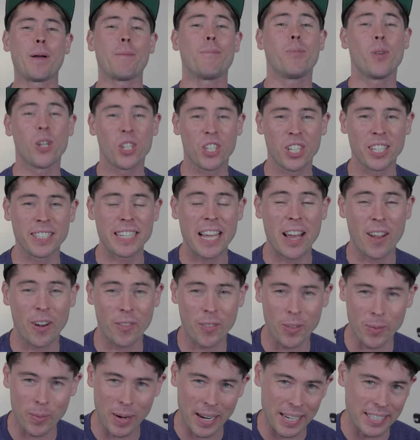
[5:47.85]
by pushing down
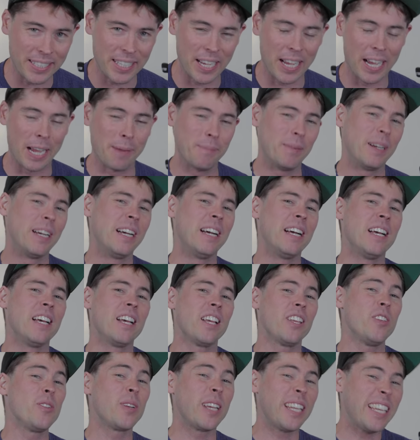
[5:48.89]
at the right time.
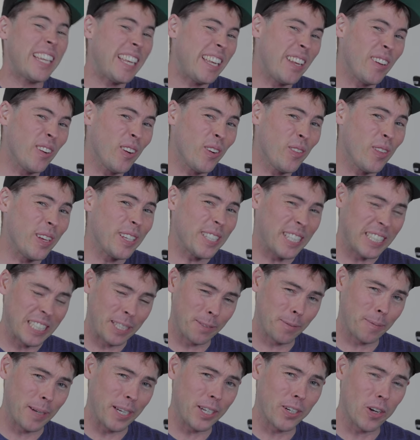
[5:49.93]
You can hear this in
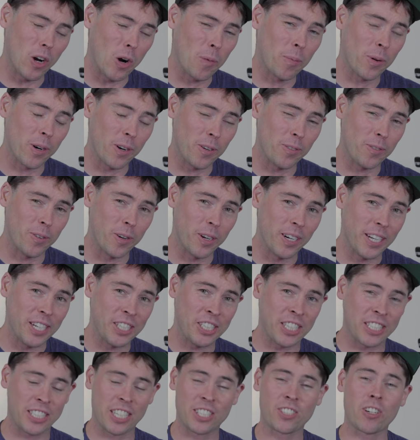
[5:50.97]
some of my GoPro
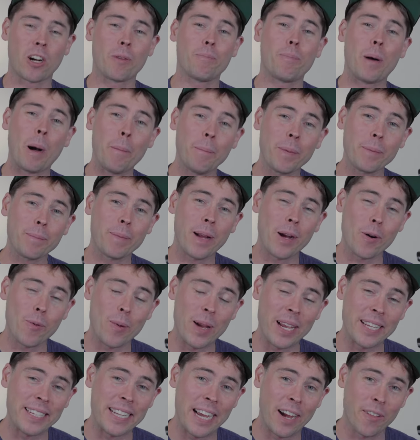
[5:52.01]
footage as I start pumping my
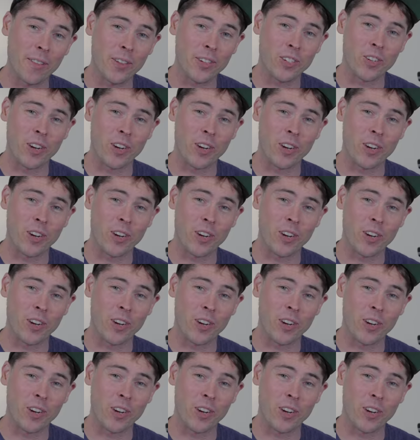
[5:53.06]
way down the